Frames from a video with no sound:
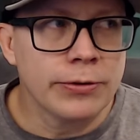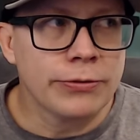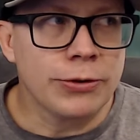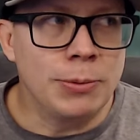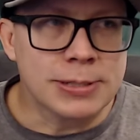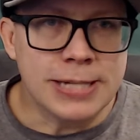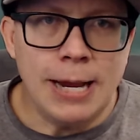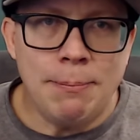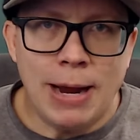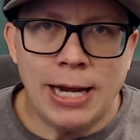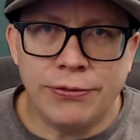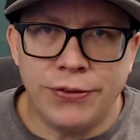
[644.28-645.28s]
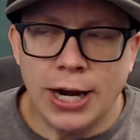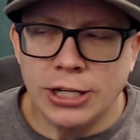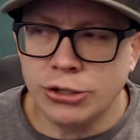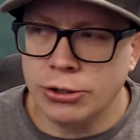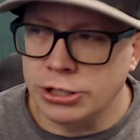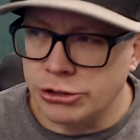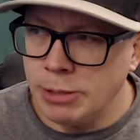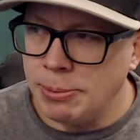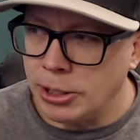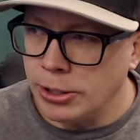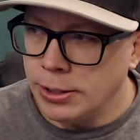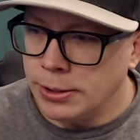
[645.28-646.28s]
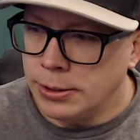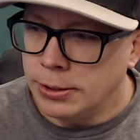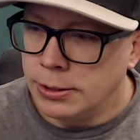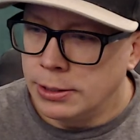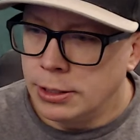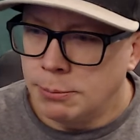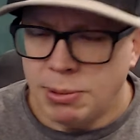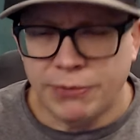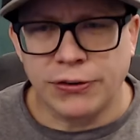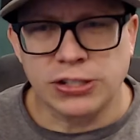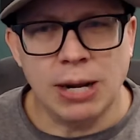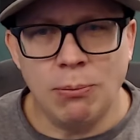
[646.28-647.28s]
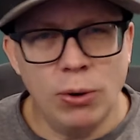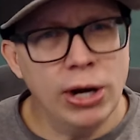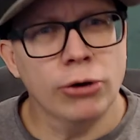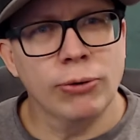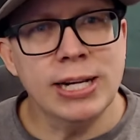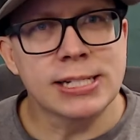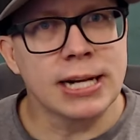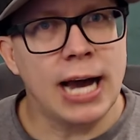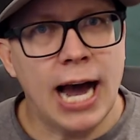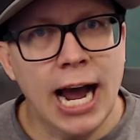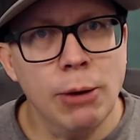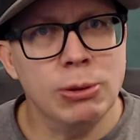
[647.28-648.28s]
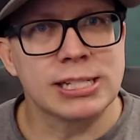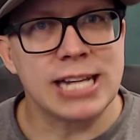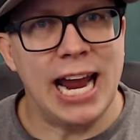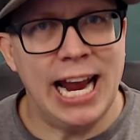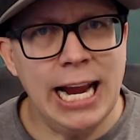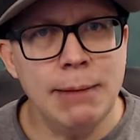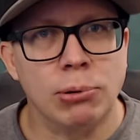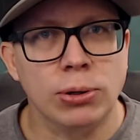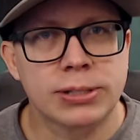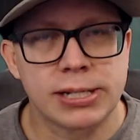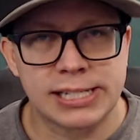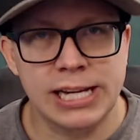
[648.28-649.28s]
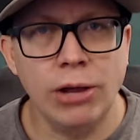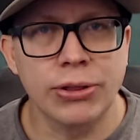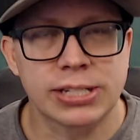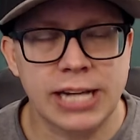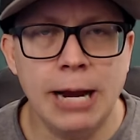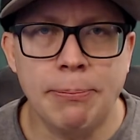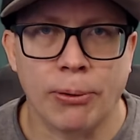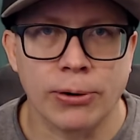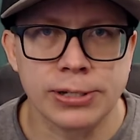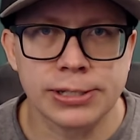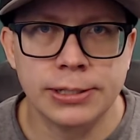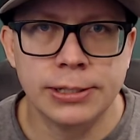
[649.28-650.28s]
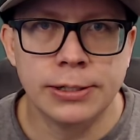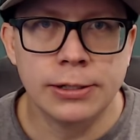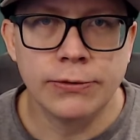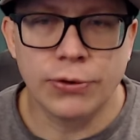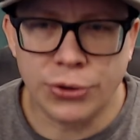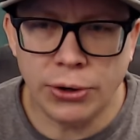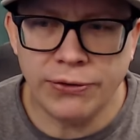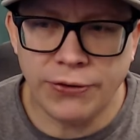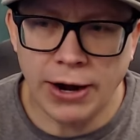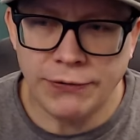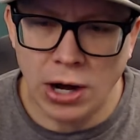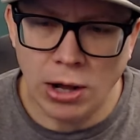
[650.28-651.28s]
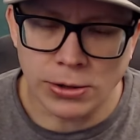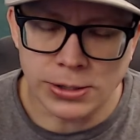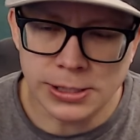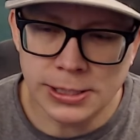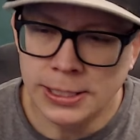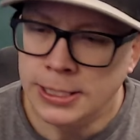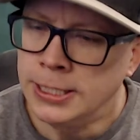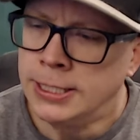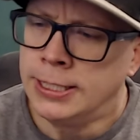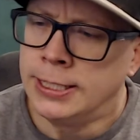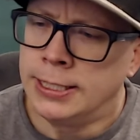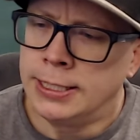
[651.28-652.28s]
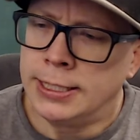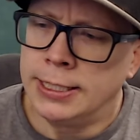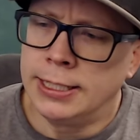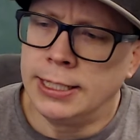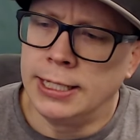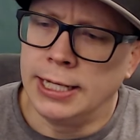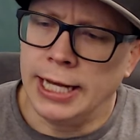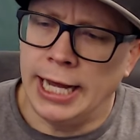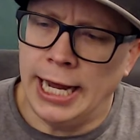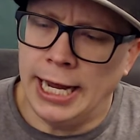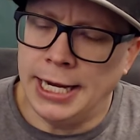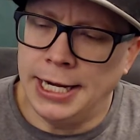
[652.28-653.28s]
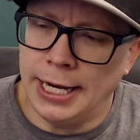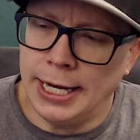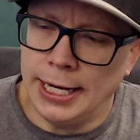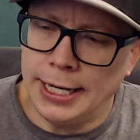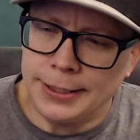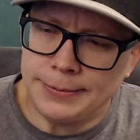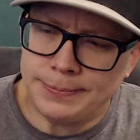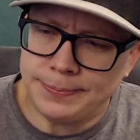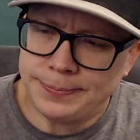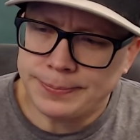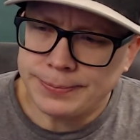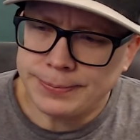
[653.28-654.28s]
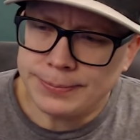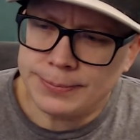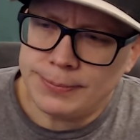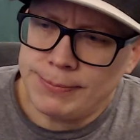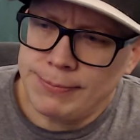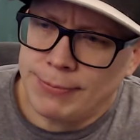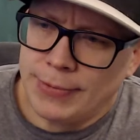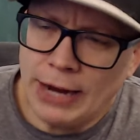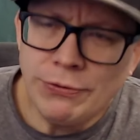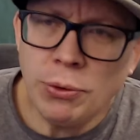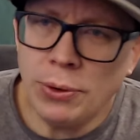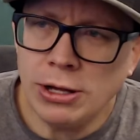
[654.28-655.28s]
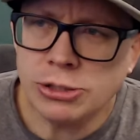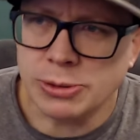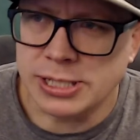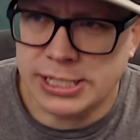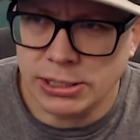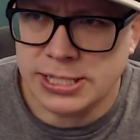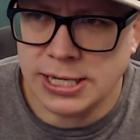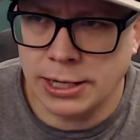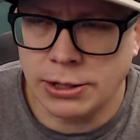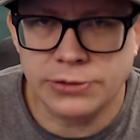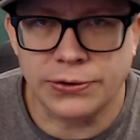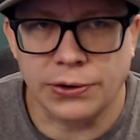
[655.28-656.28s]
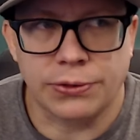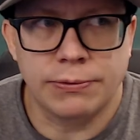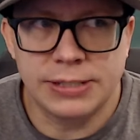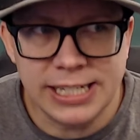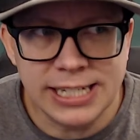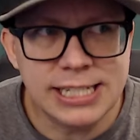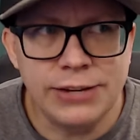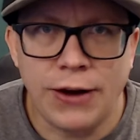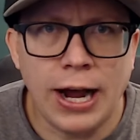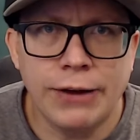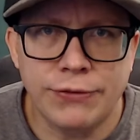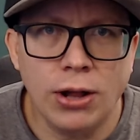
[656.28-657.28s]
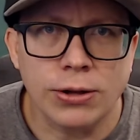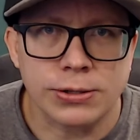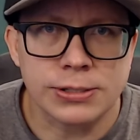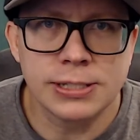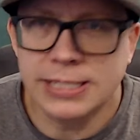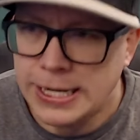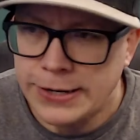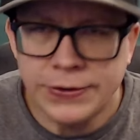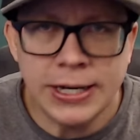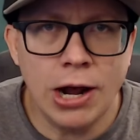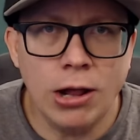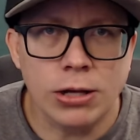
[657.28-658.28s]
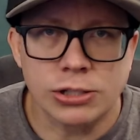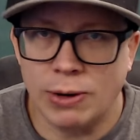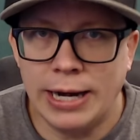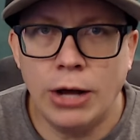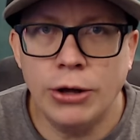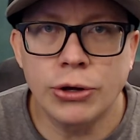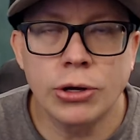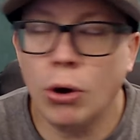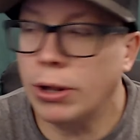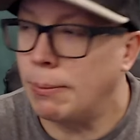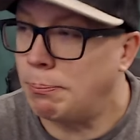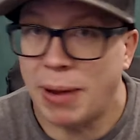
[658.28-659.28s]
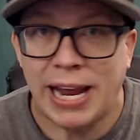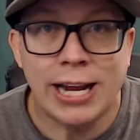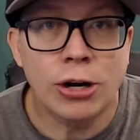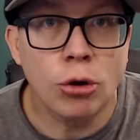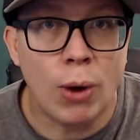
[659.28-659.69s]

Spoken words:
from the same manufacturer distributor, but for some weird reason, I was able to sell the skateboards for $35, and everyone else was still selling those for $65, $70. Right now, you can go on the Baker